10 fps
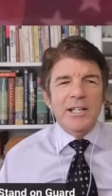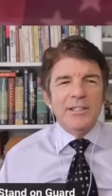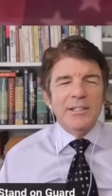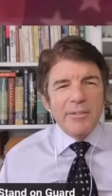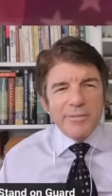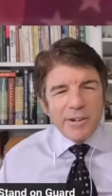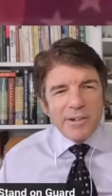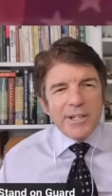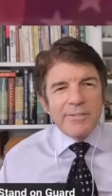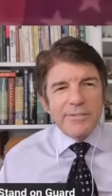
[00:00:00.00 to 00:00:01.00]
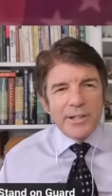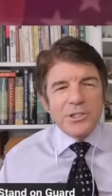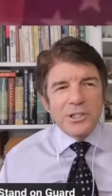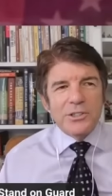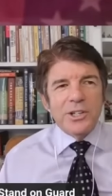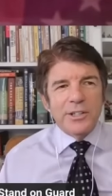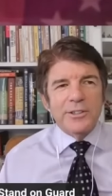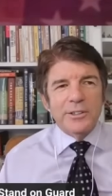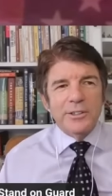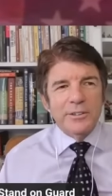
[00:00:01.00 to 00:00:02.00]
Not very efficient,
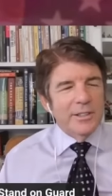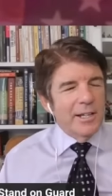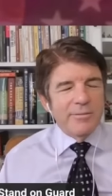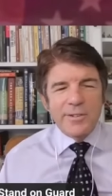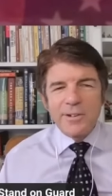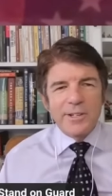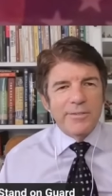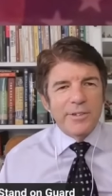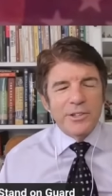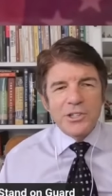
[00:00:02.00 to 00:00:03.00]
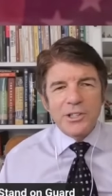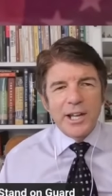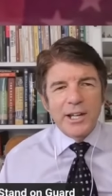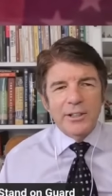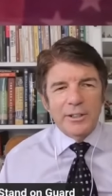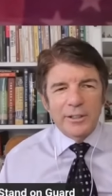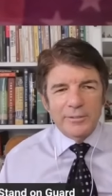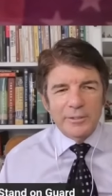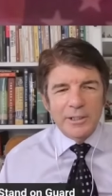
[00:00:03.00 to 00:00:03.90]
Justin. Not very efficient at all.